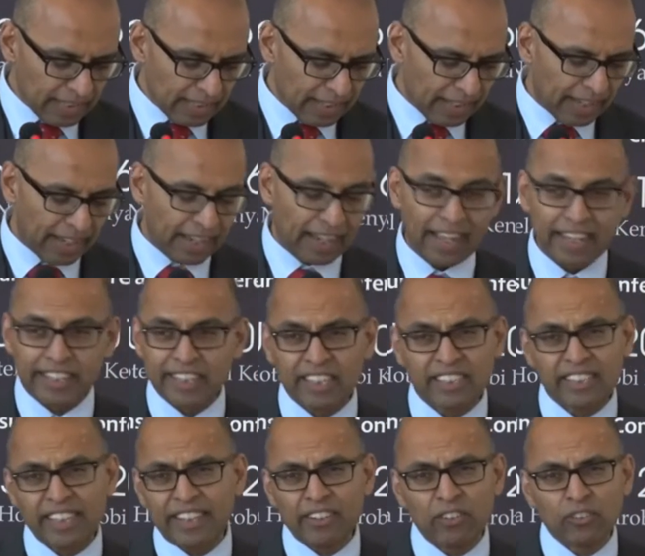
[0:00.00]

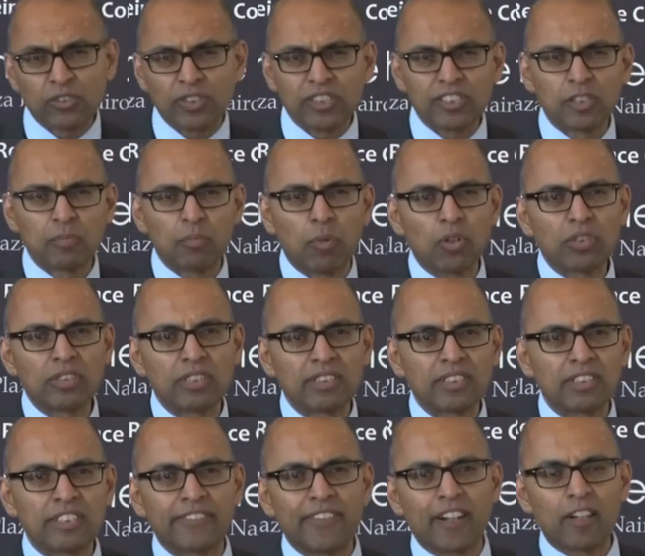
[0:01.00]
And also in supporting
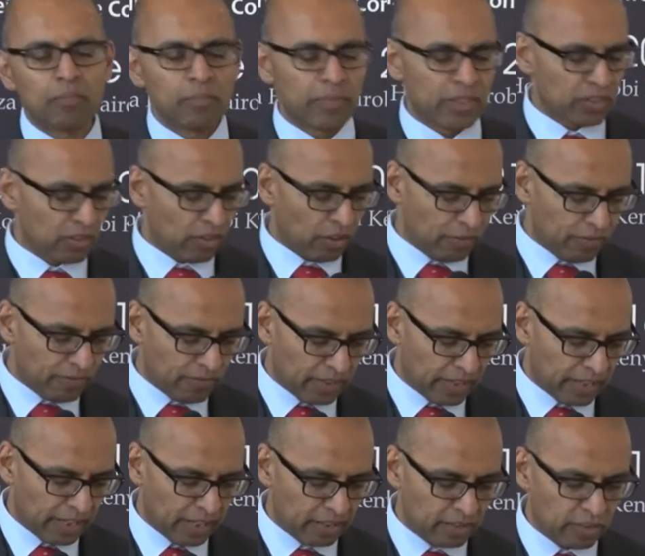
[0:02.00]
the development of,
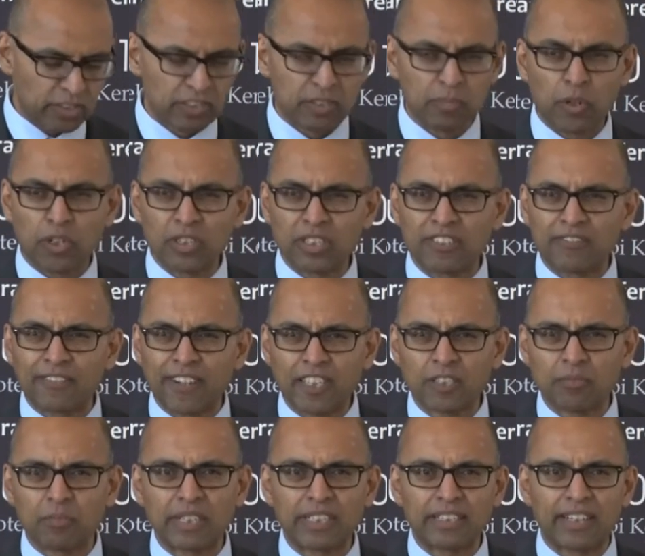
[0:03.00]
to support
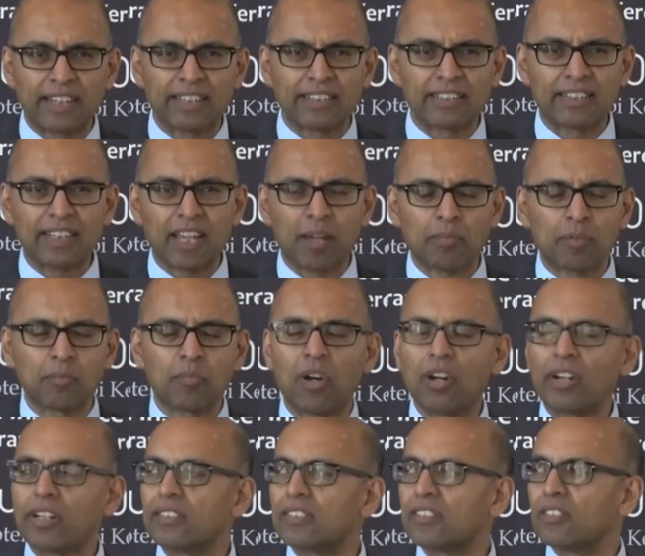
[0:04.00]
investment and capital
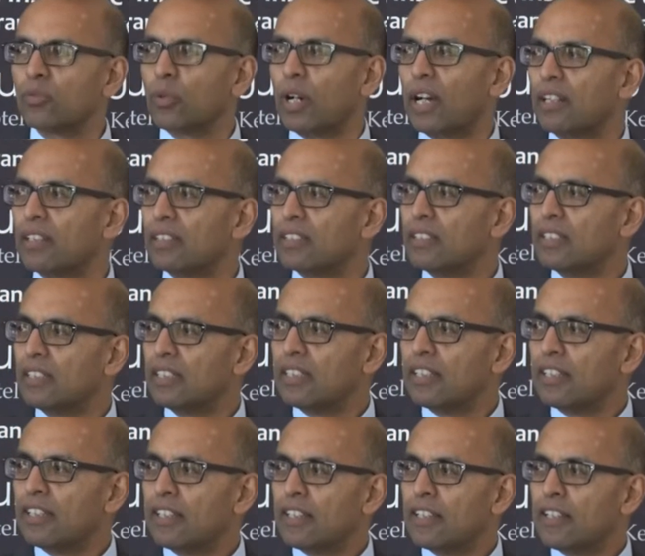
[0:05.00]
markets as well.
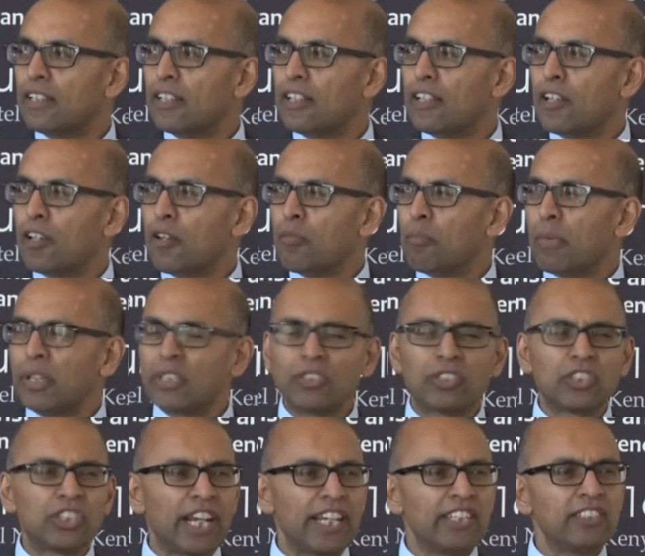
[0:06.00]
But
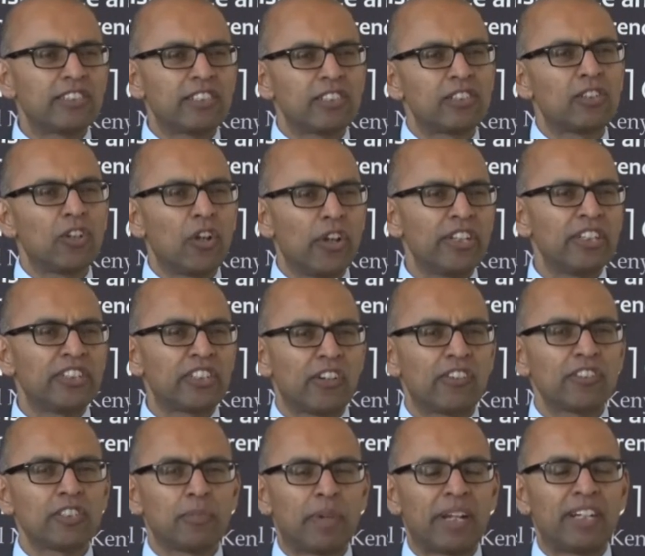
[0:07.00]
to change this low
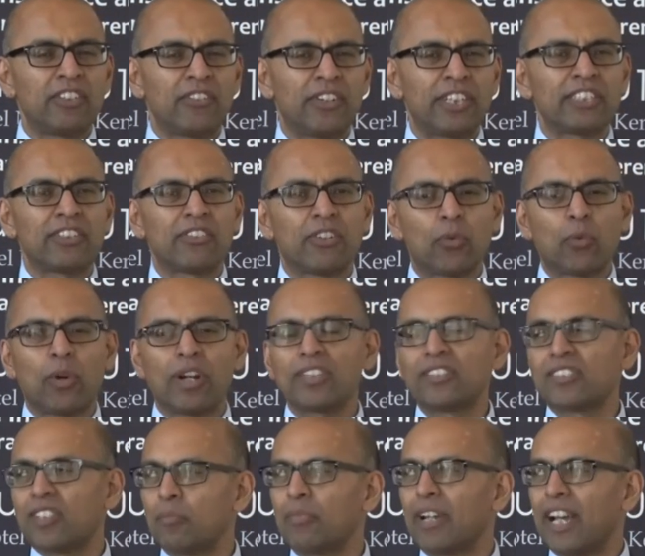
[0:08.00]
insurance penetration requires
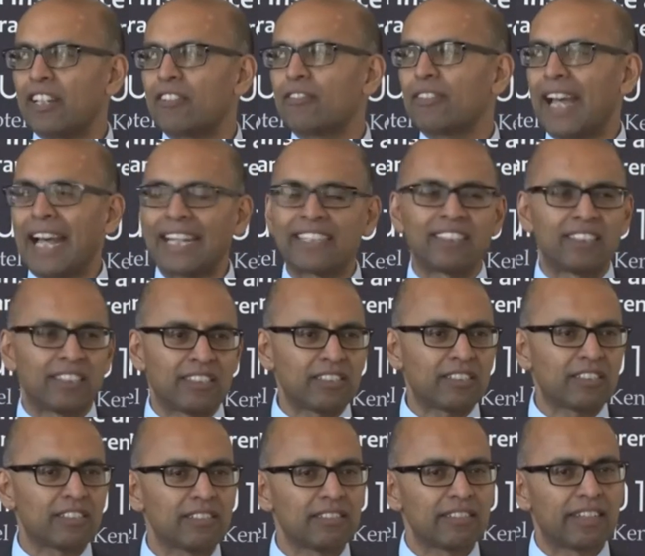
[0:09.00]
some kind of
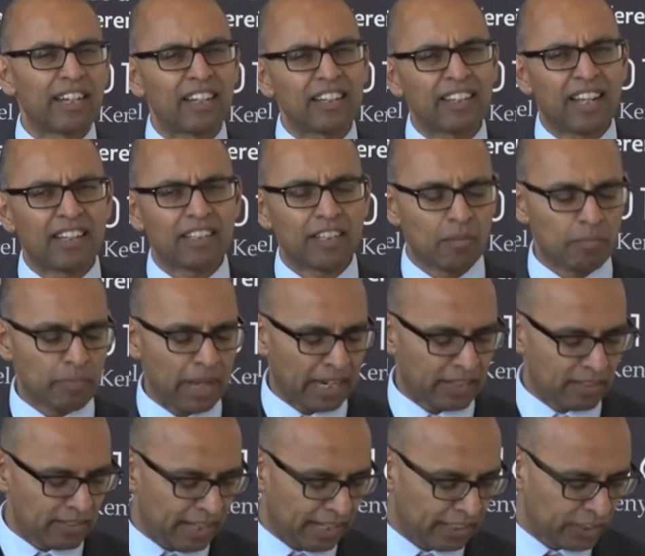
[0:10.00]
catalyst. I'll come
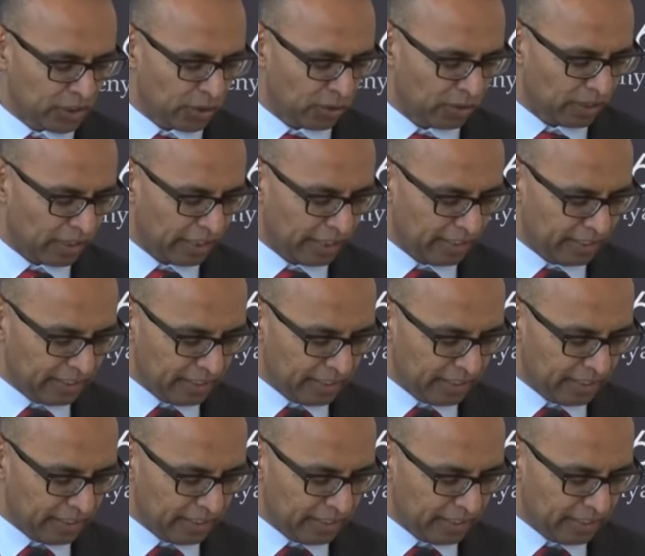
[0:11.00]
back to that shortly.